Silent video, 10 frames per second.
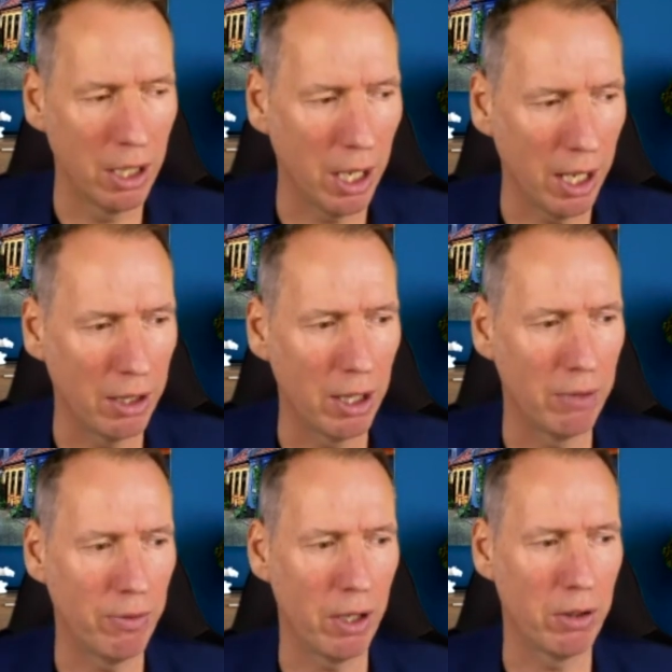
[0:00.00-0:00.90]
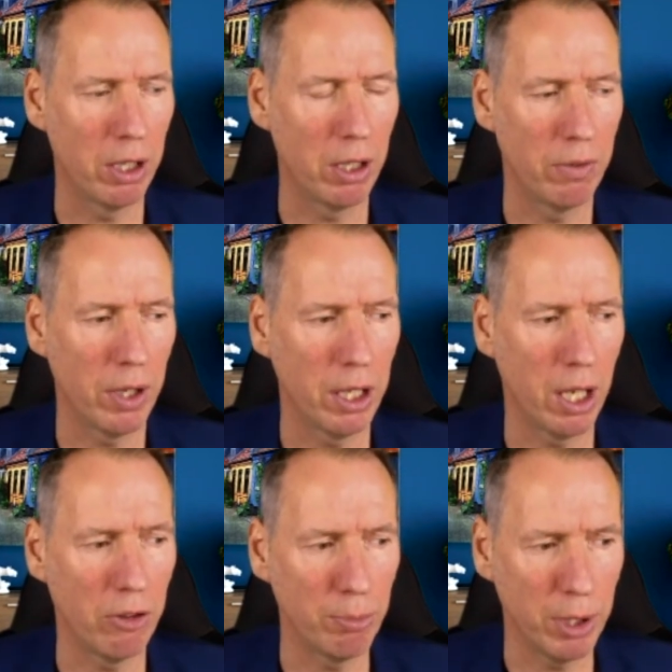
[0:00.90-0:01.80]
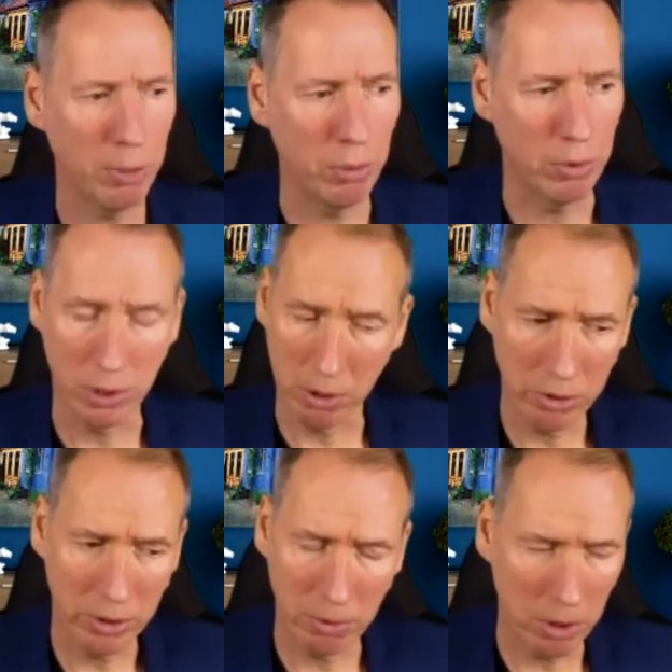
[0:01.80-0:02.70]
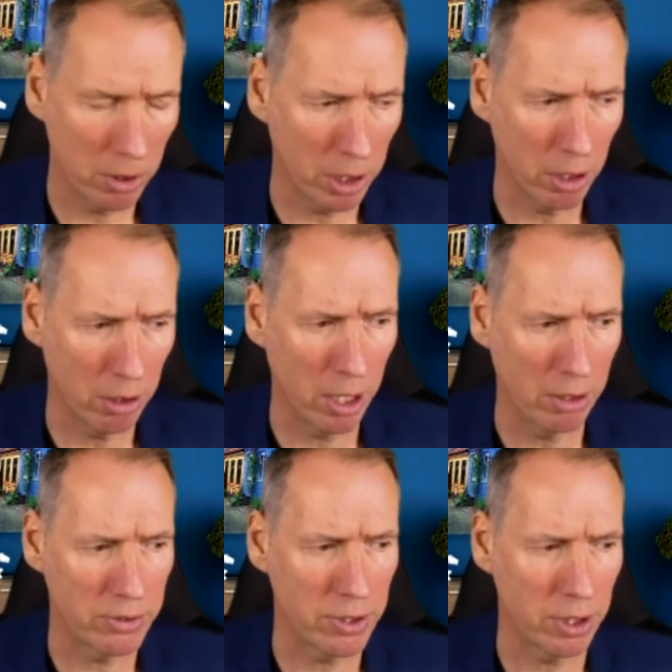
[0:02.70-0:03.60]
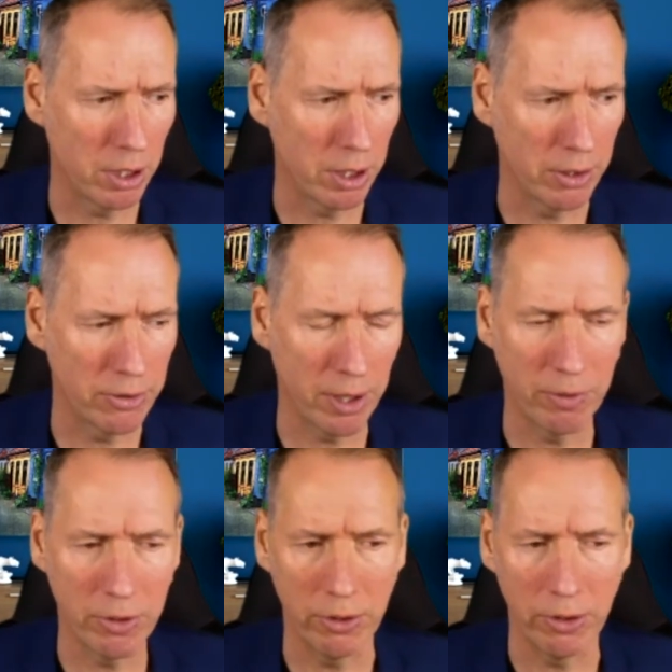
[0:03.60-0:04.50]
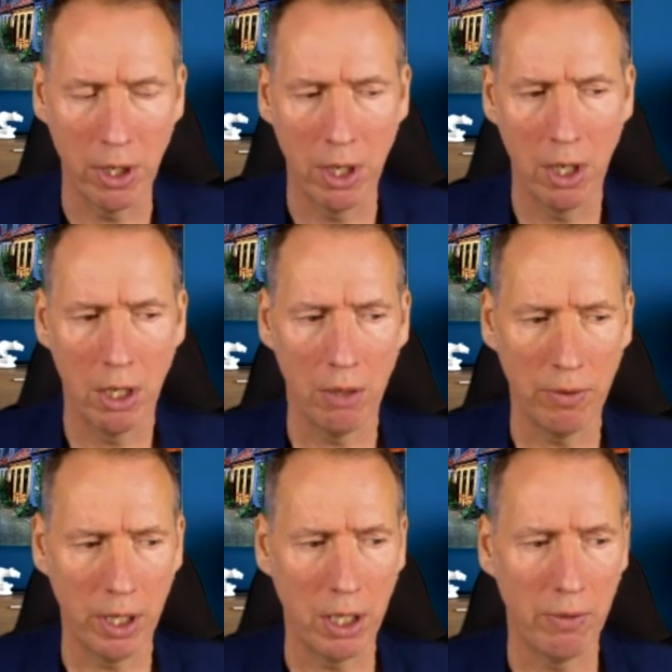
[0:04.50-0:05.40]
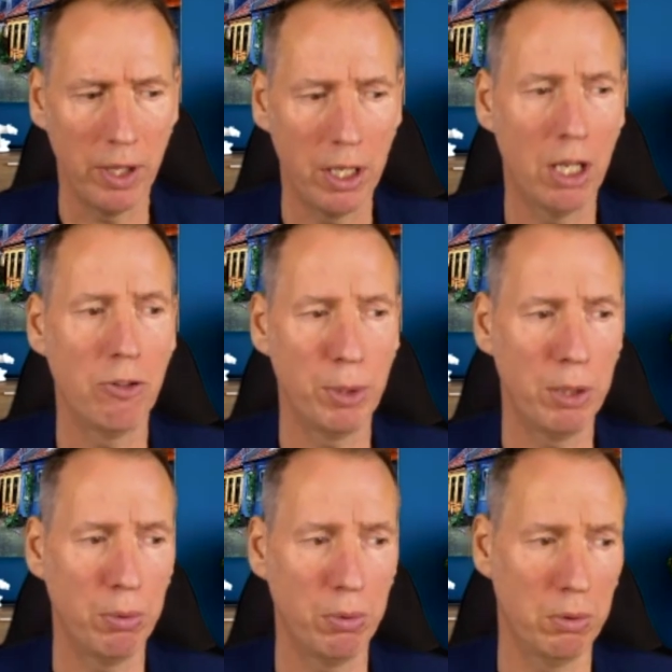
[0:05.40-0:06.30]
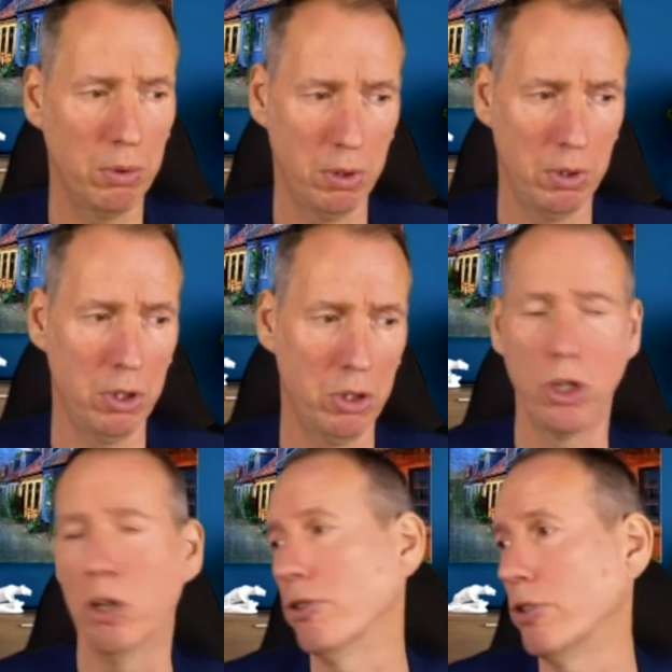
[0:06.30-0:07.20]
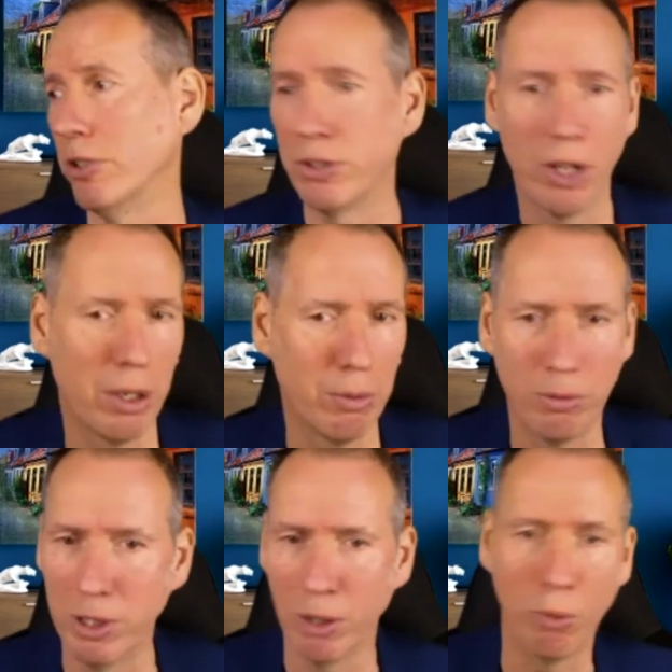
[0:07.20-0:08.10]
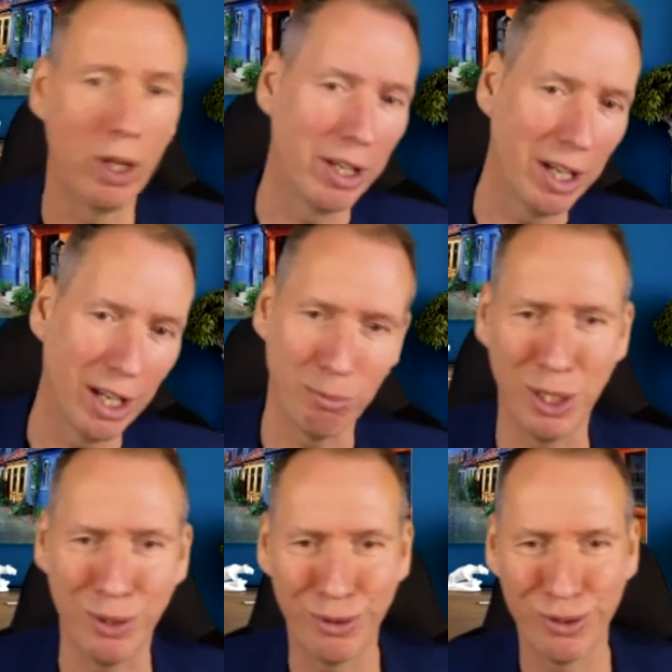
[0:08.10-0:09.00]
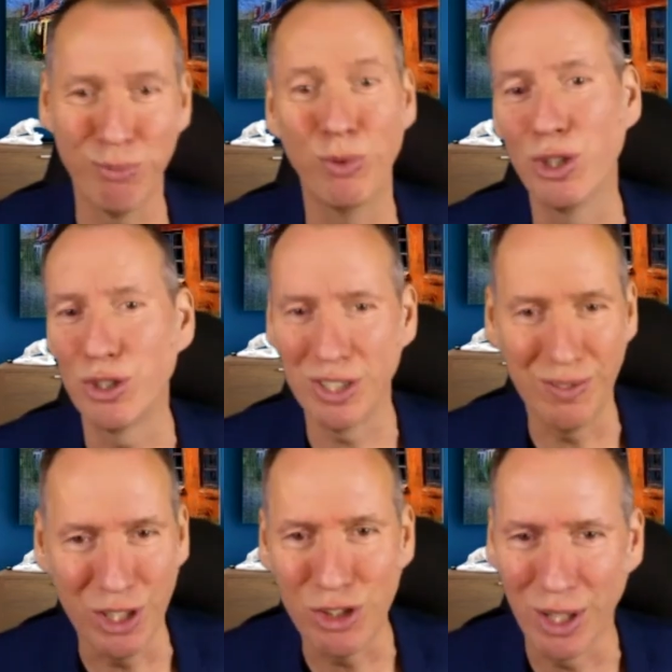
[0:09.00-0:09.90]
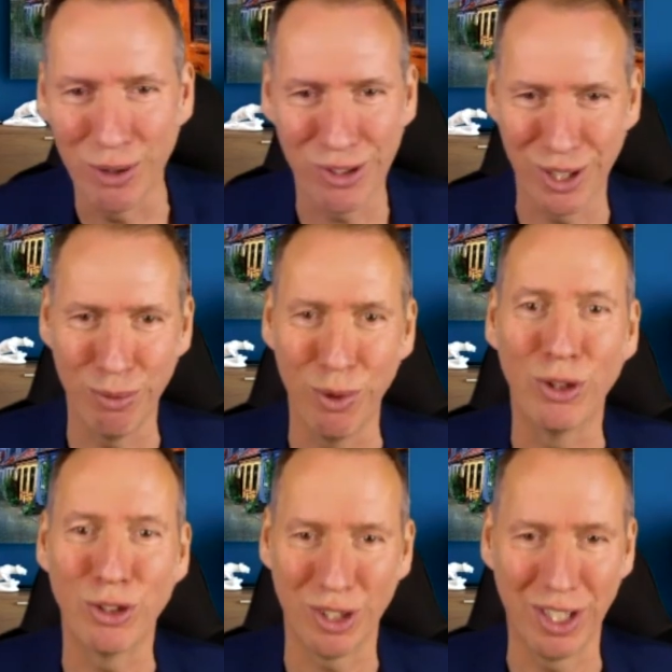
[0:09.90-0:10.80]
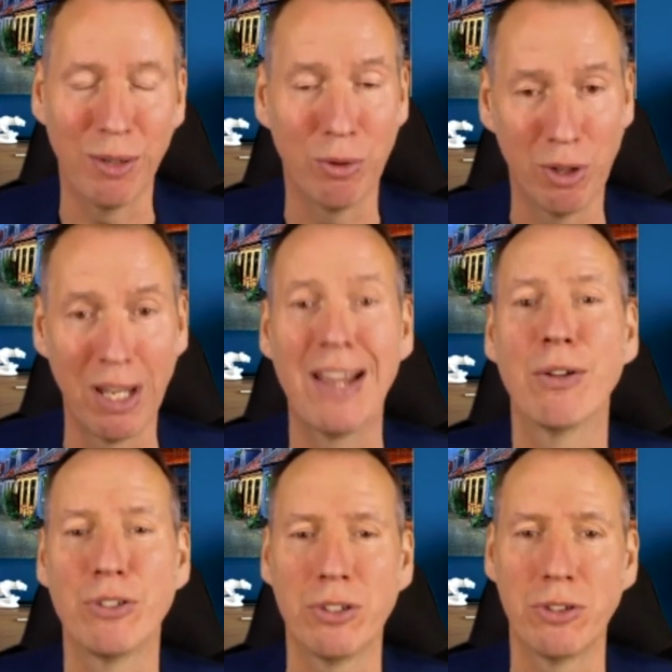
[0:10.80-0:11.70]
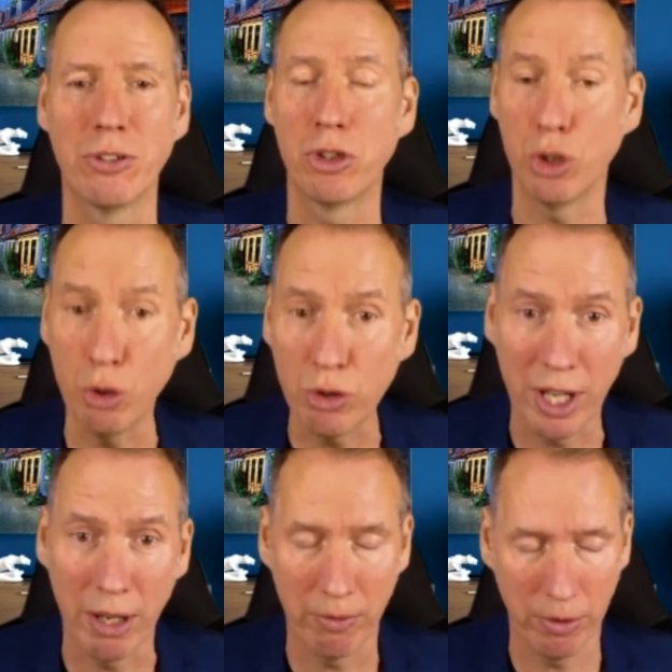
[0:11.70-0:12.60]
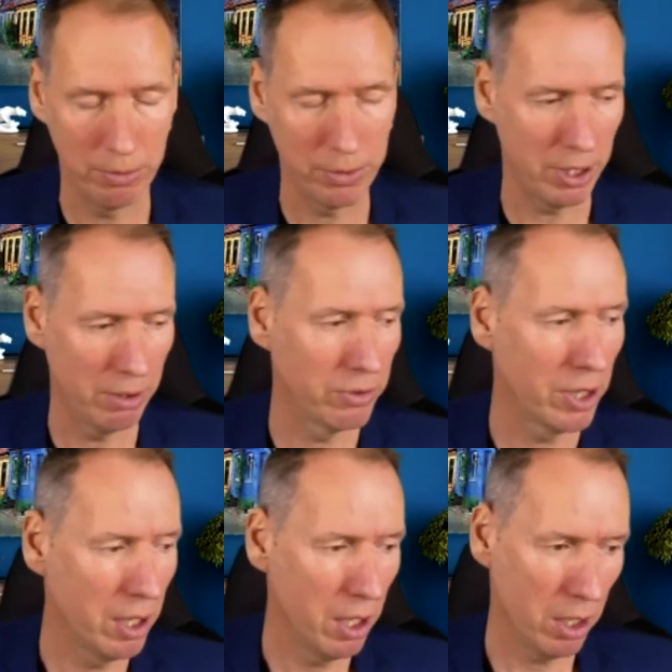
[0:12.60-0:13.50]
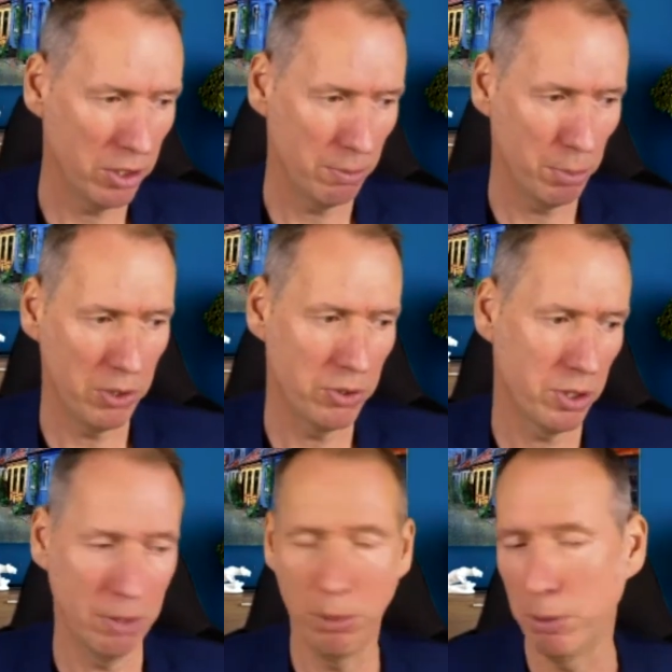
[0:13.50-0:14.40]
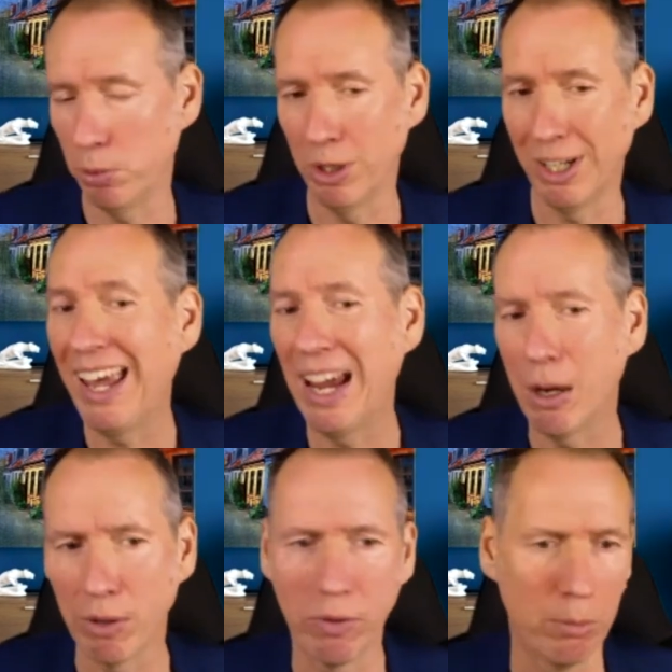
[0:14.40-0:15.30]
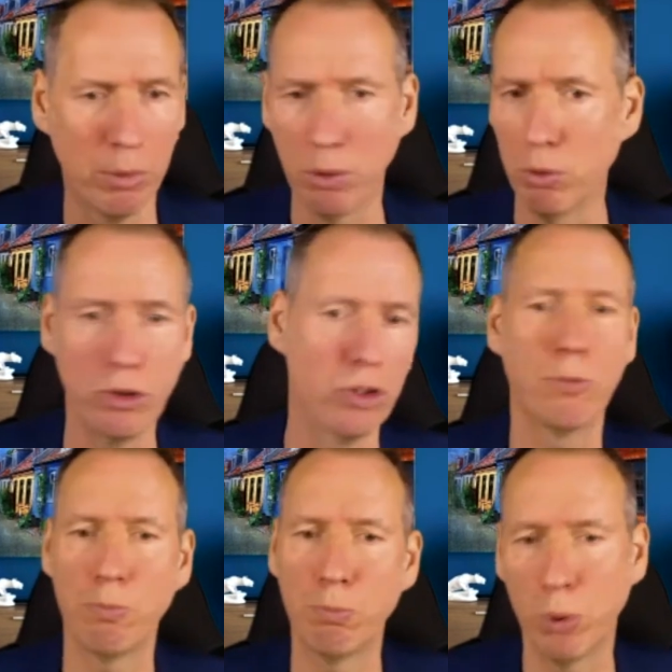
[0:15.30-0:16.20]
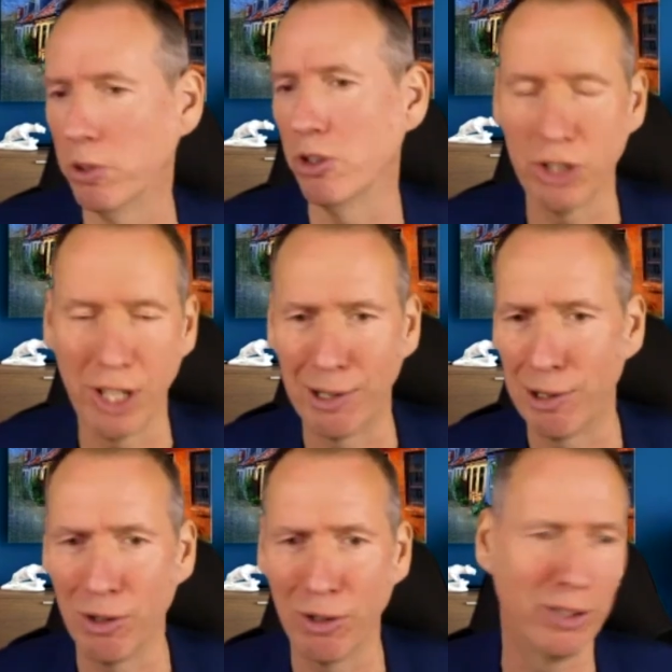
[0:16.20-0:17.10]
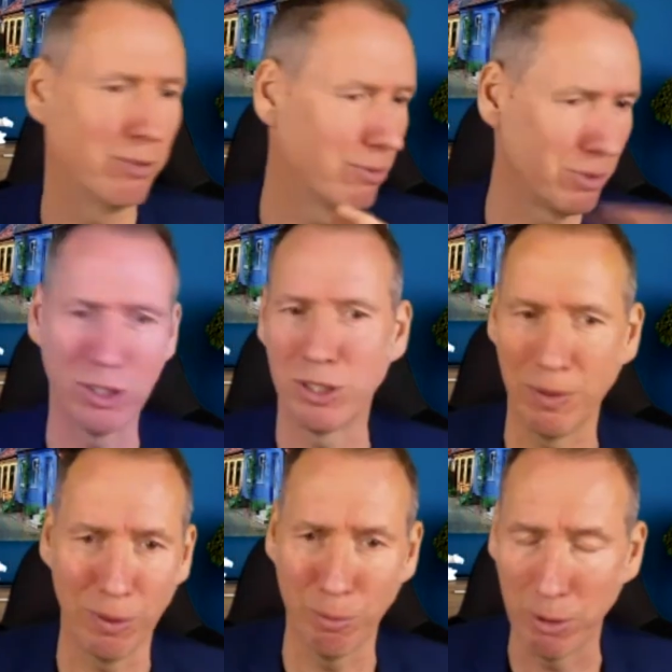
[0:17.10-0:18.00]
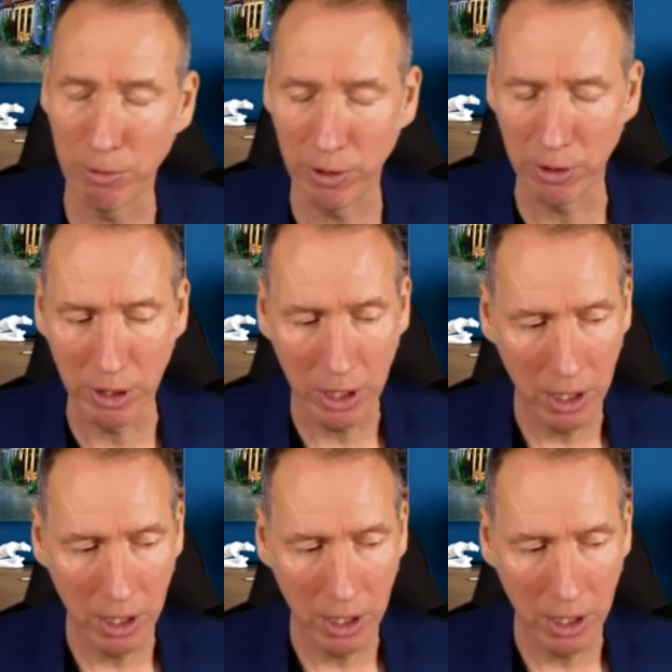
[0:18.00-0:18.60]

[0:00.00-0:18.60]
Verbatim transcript: And they found that if they gave people, it was a long, long ago now, the study, I think in the 70s, they found that if they gave people the, the chance to decide, you know, when they had meals and which TV channels they watched, and they were allowed to choose that for themselves, as opposed to the people caring for them who would just put the channel on and just give them the food,